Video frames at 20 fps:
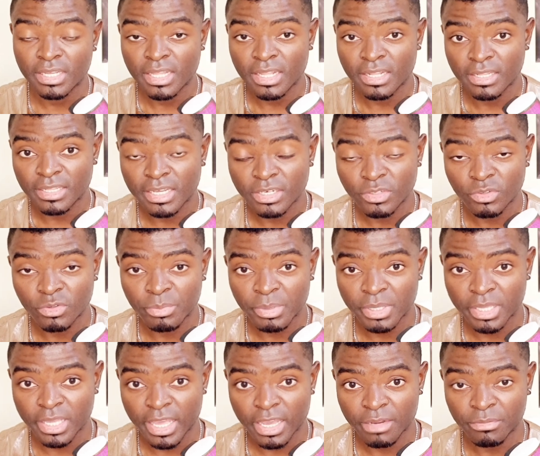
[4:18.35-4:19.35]
Then you'll
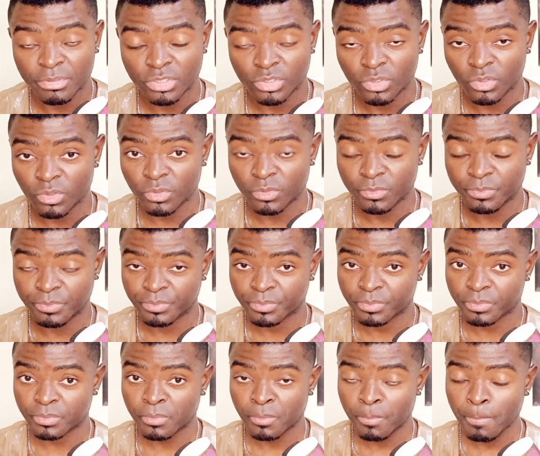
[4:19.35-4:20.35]
be able to,
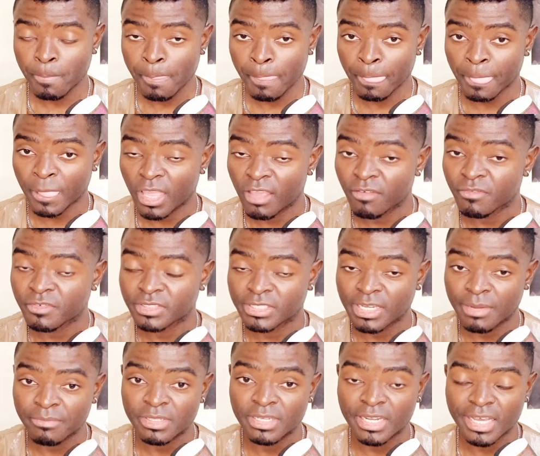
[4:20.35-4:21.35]
if
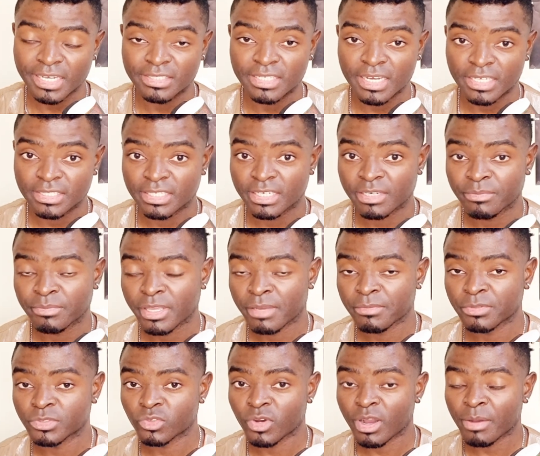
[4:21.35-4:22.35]
something like that's gonna be able
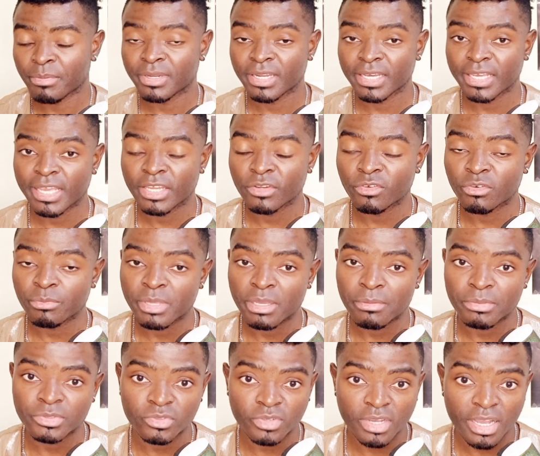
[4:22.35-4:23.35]
to happen again, you'll be
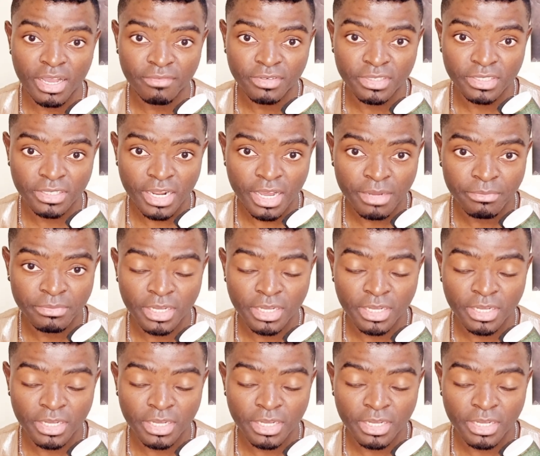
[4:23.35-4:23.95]
able to cover it up.